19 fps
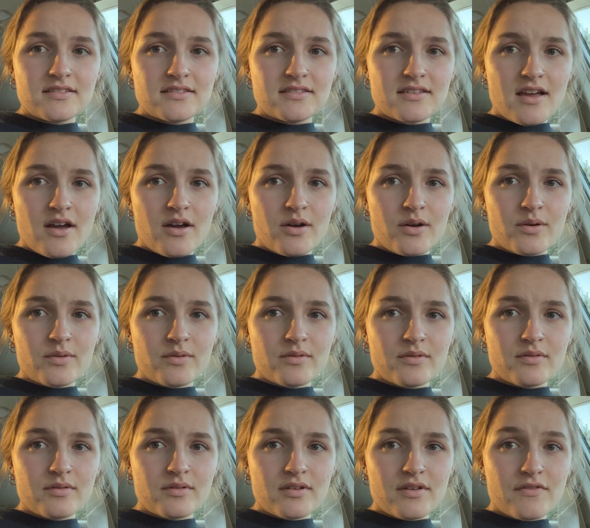So
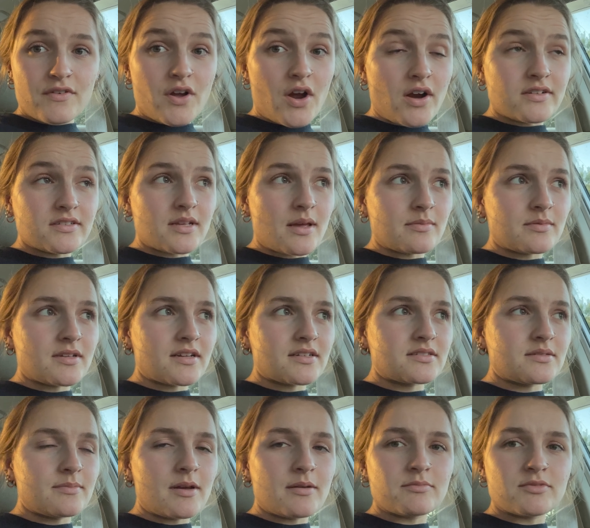if car stops next
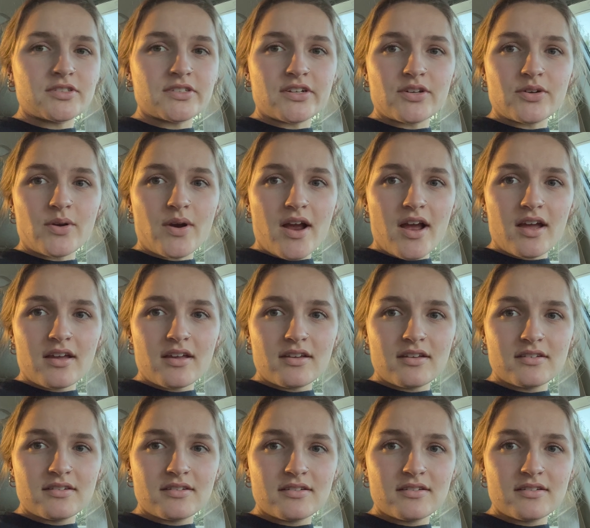to me, I'm just gonna cry.